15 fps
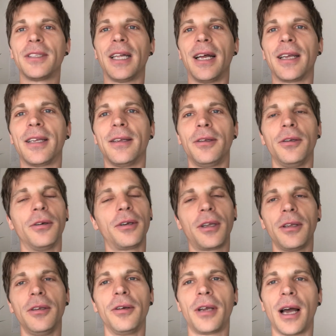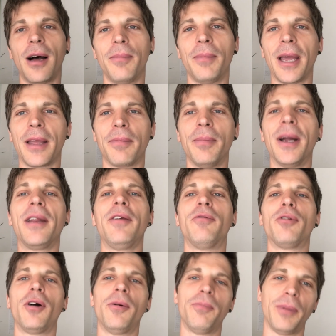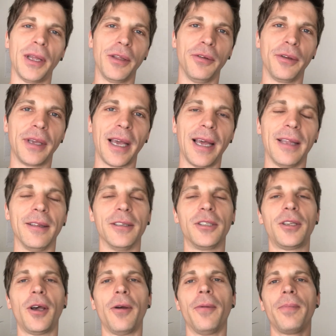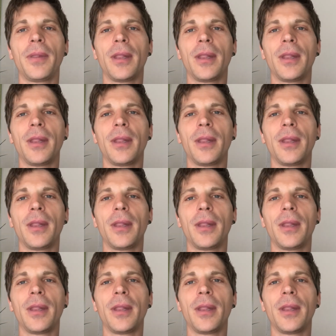like you can't make money from, but you can. So